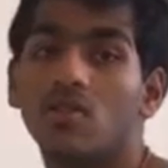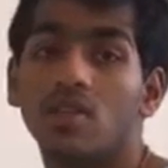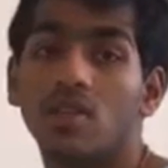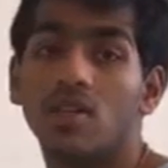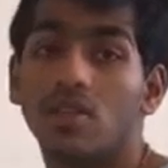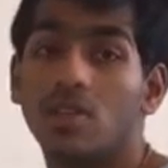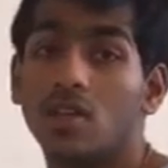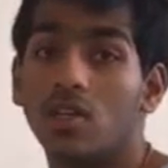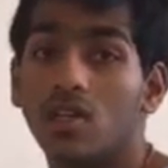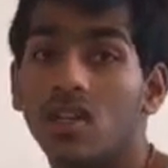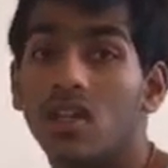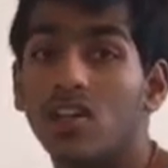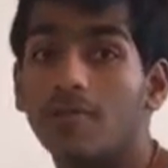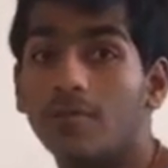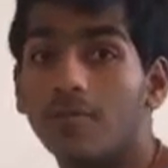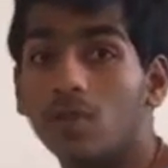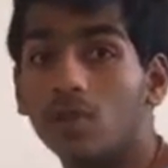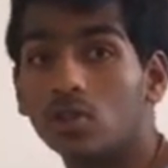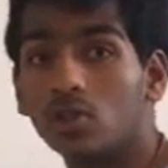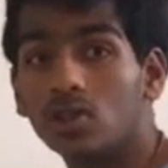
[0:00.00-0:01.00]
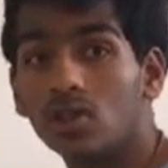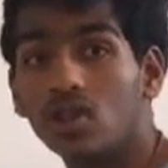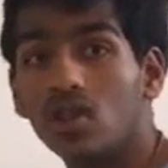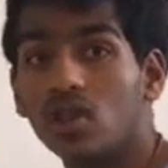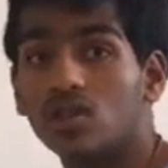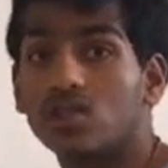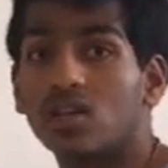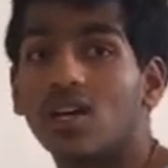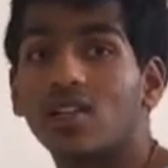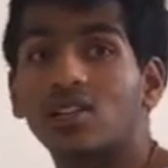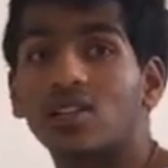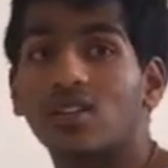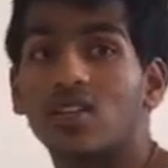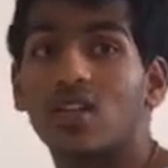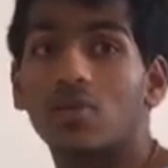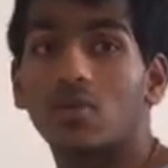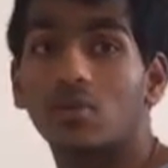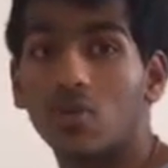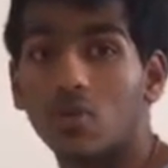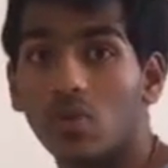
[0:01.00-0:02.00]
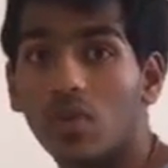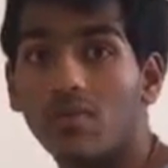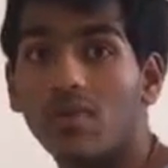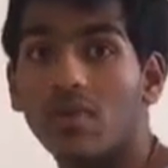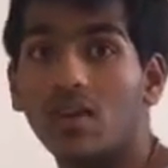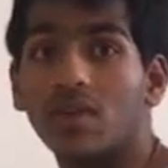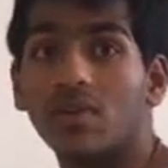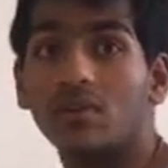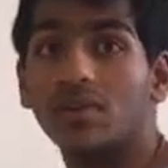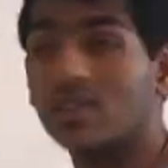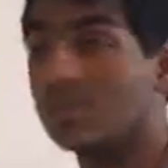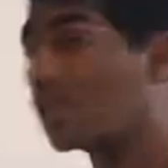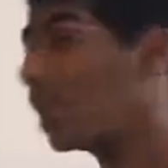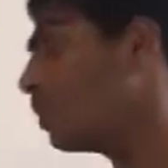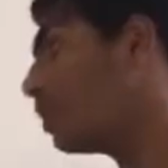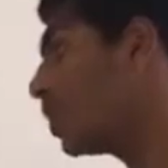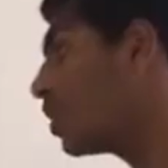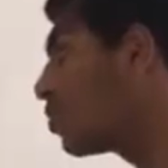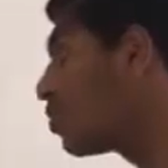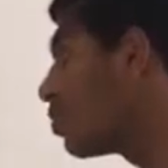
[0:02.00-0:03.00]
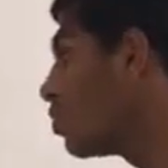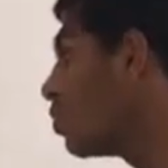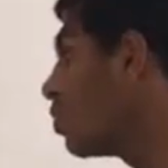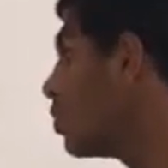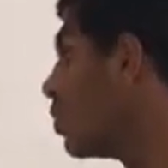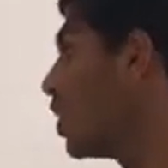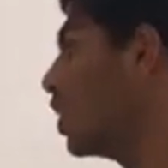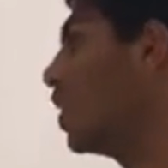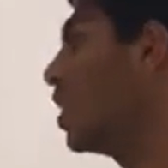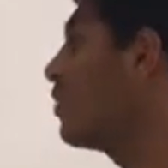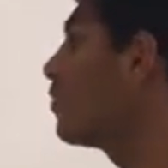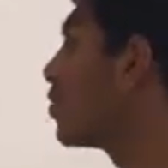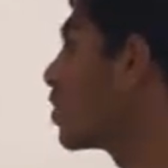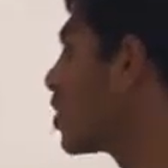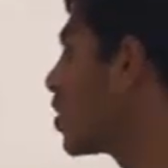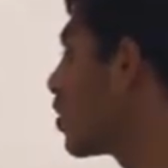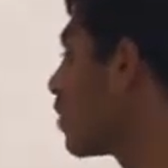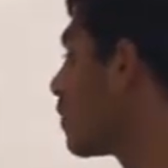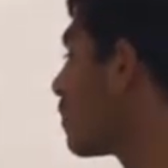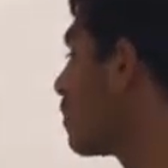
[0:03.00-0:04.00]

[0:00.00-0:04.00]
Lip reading: is a unique function. It's got the same derivative, the same integral, everything.